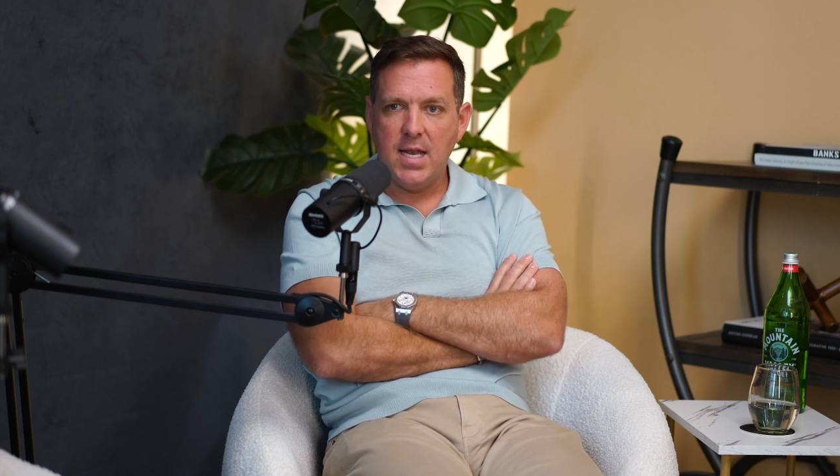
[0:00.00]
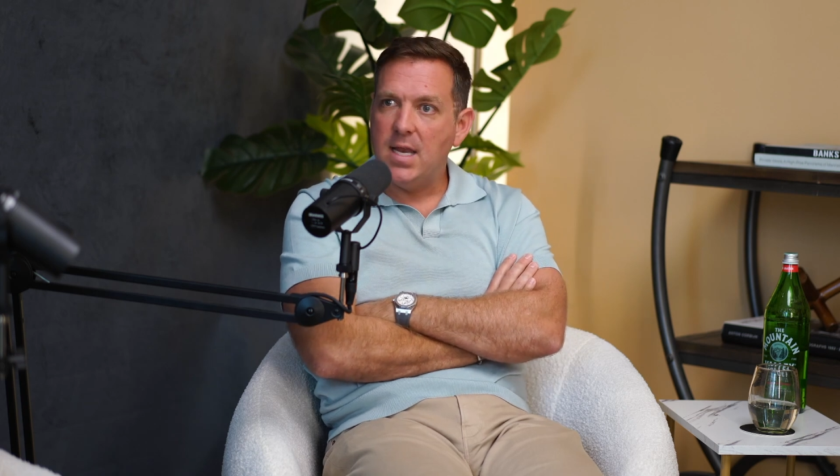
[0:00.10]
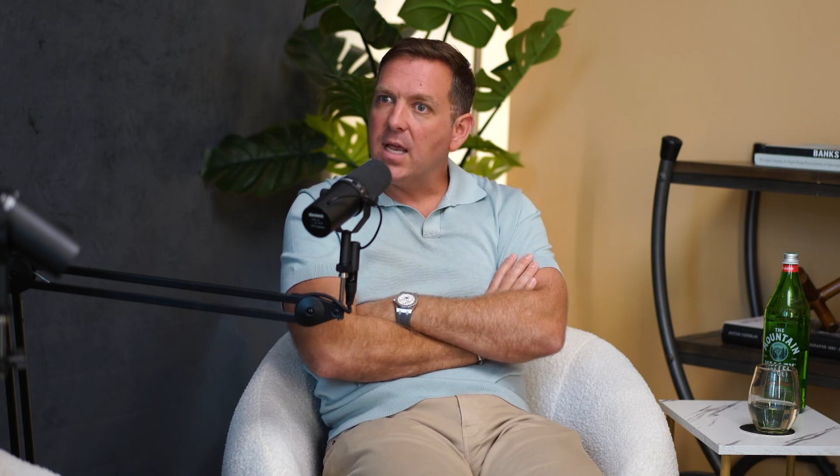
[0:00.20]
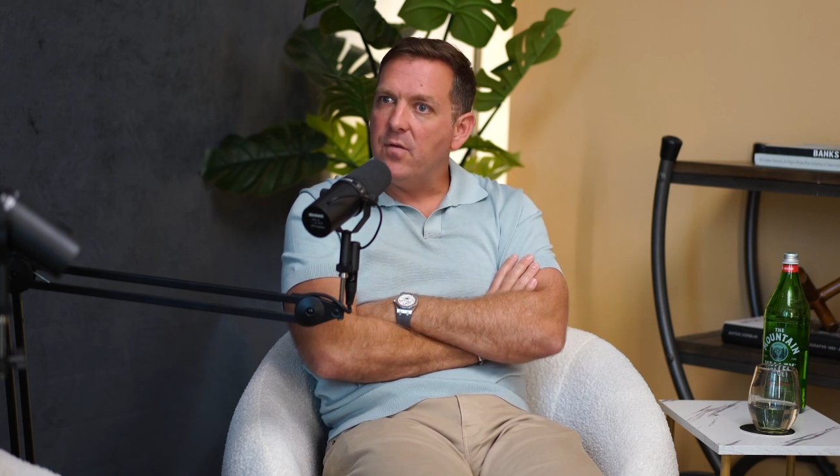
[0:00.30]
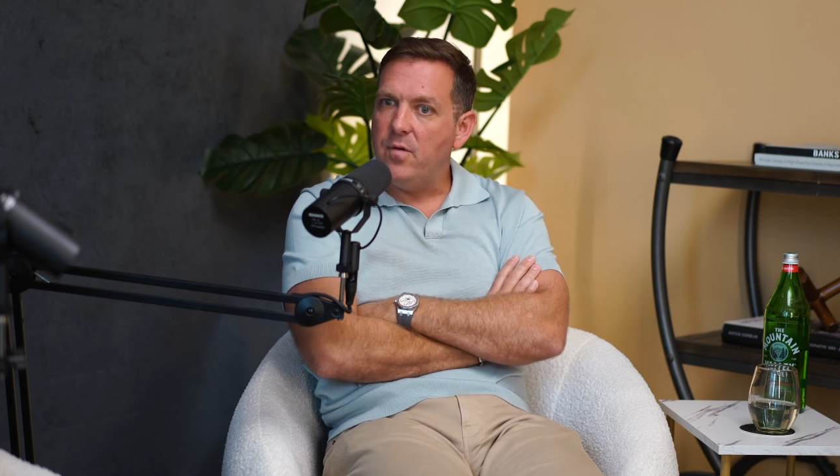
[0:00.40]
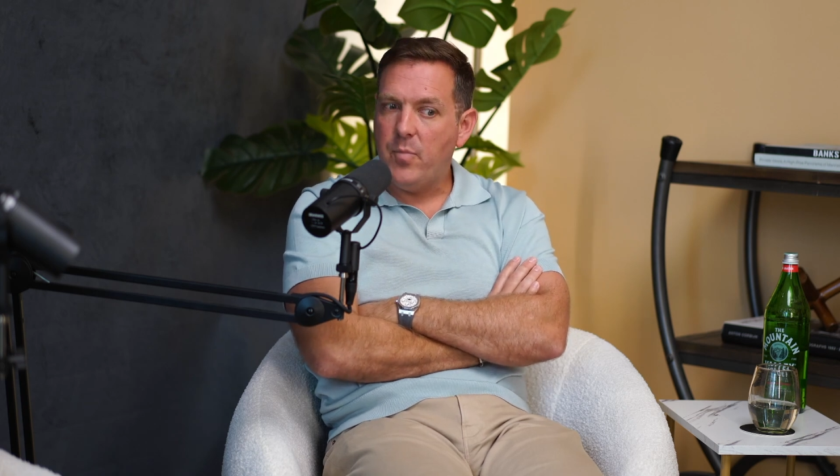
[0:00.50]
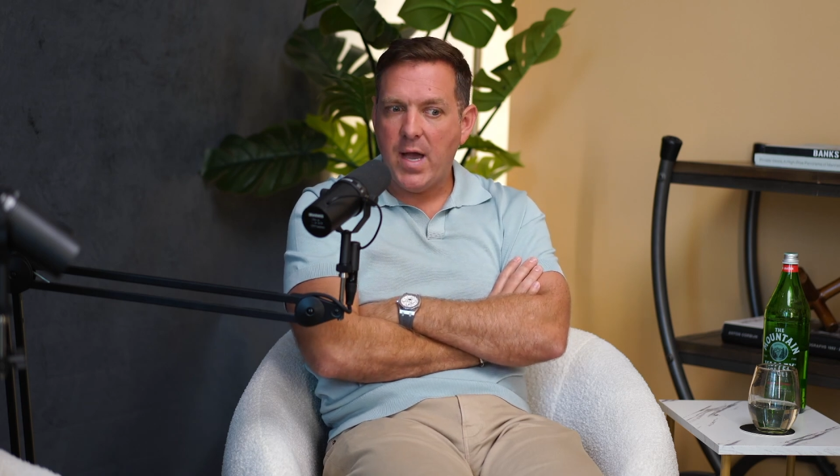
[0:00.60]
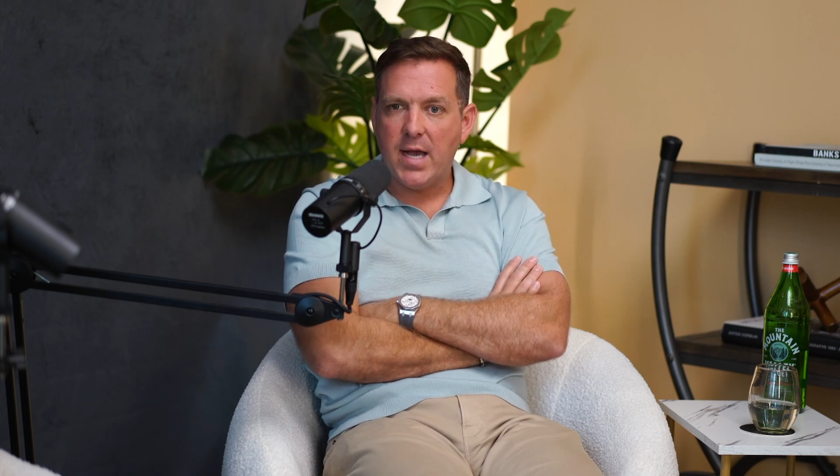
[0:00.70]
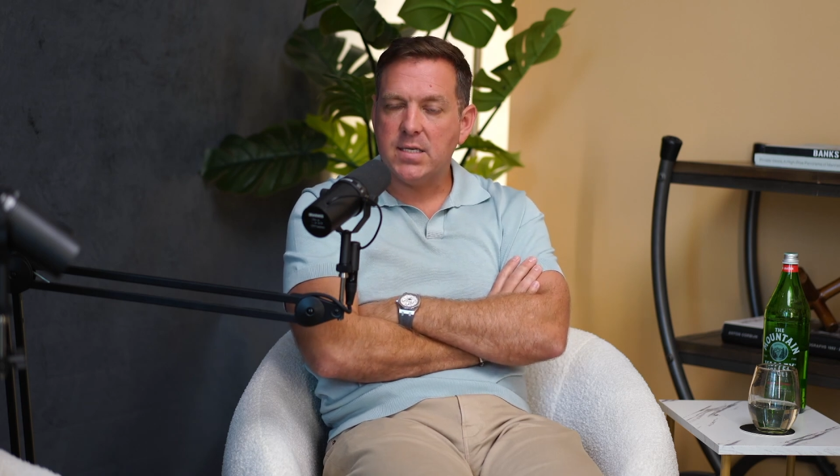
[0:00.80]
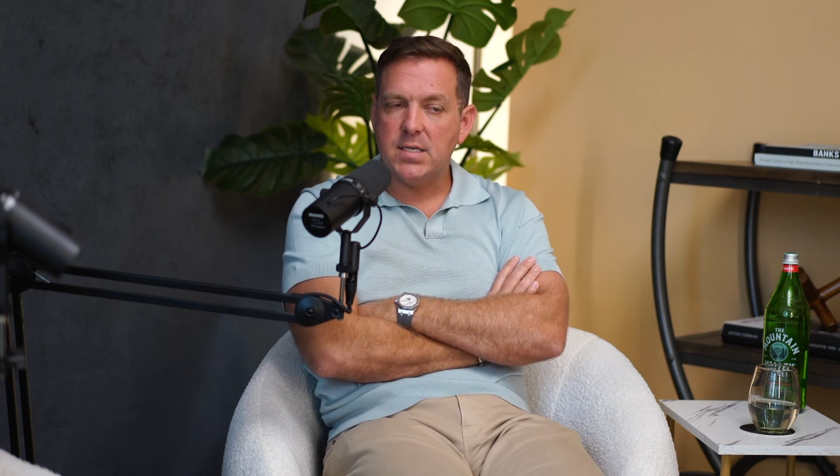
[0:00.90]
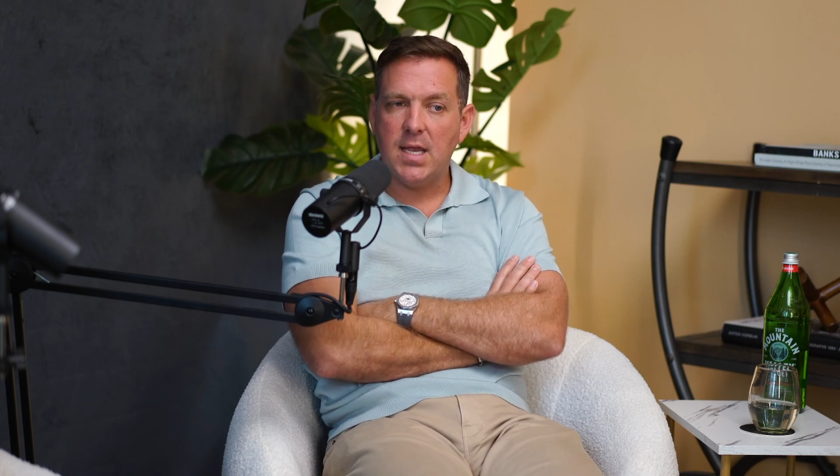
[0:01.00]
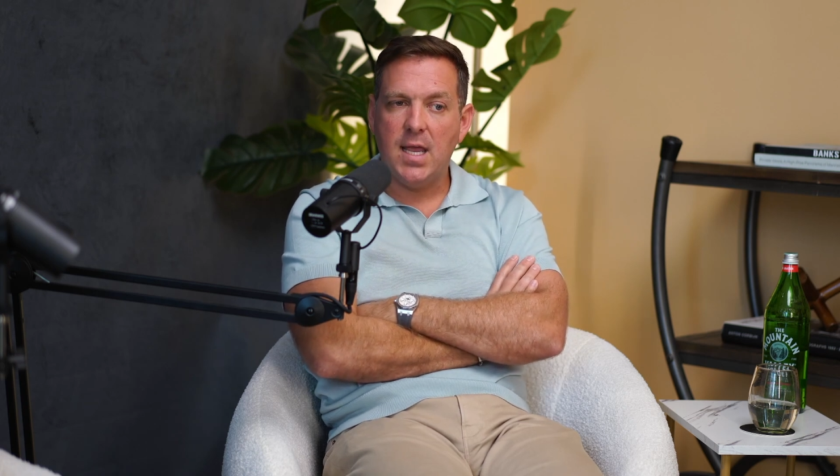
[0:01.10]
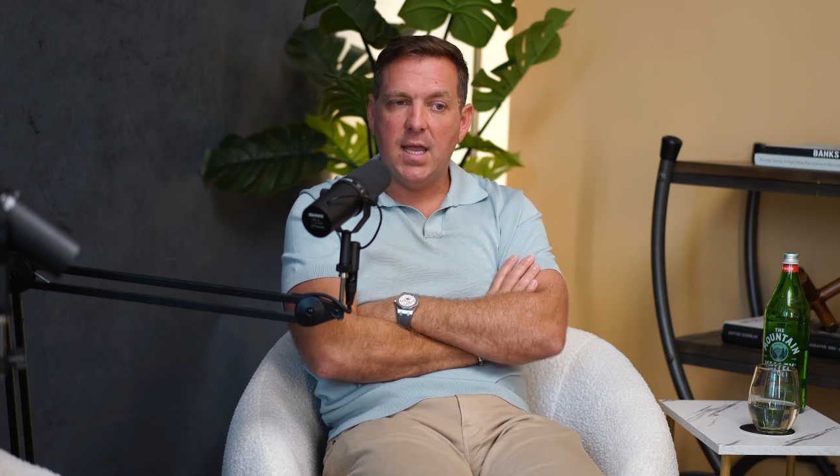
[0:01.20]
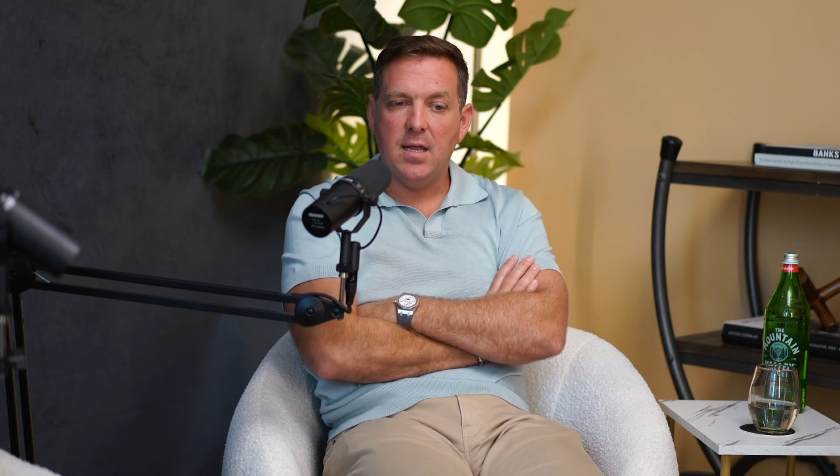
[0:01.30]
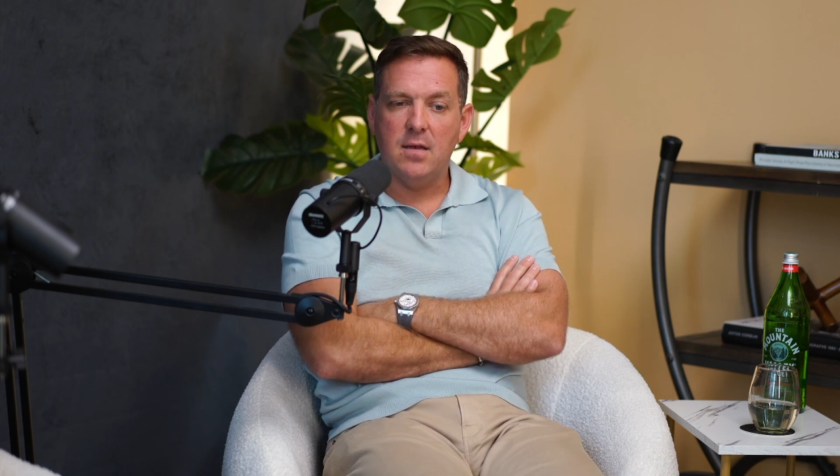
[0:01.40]
negative impact.
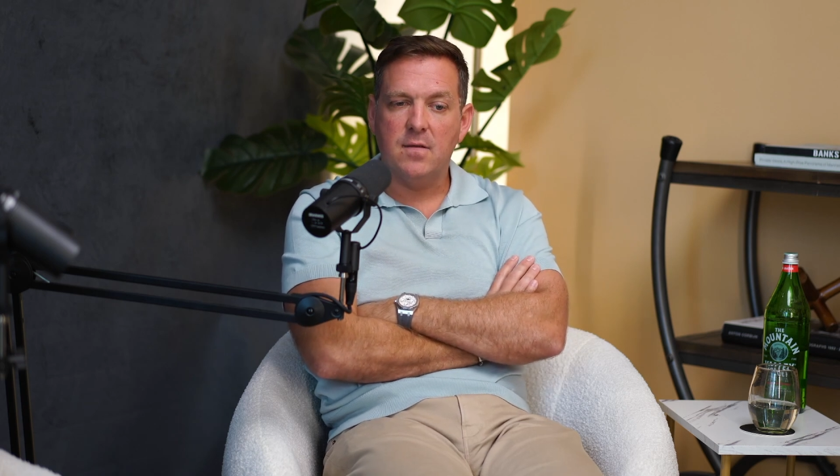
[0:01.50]
Yeah.